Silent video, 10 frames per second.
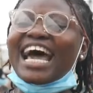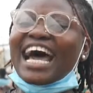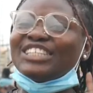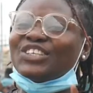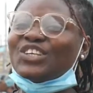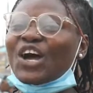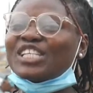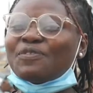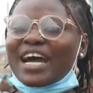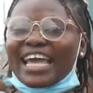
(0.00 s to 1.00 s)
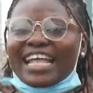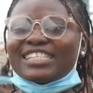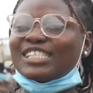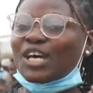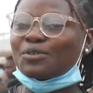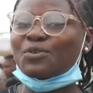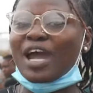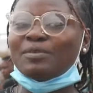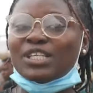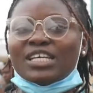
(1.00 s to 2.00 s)
And do not forget to
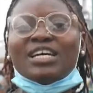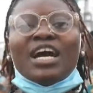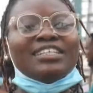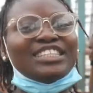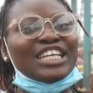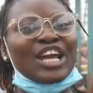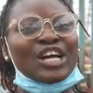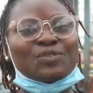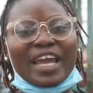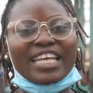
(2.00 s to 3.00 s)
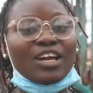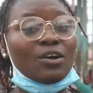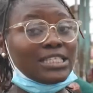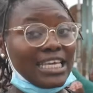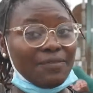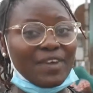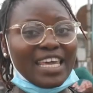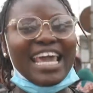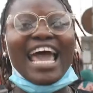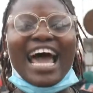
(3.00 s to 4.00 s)
subscribe to Genius Radio TV,